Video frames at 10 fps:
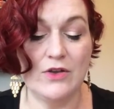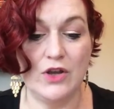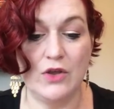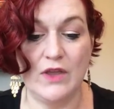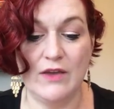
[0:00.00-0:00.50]
You
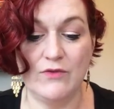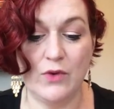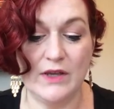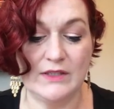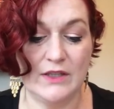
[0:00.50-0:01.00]
know, the
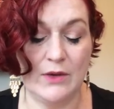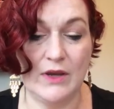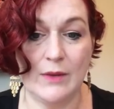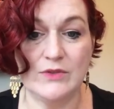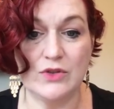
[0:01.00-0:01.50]
invoice go-
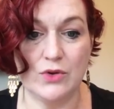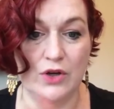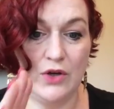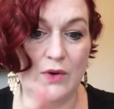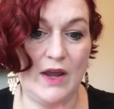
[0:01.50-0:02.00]
comes
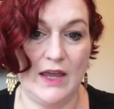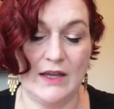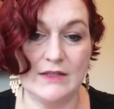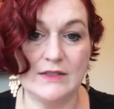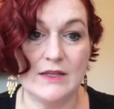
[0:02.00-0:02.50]
through
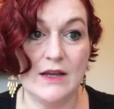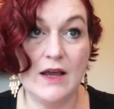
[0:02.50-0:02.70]
and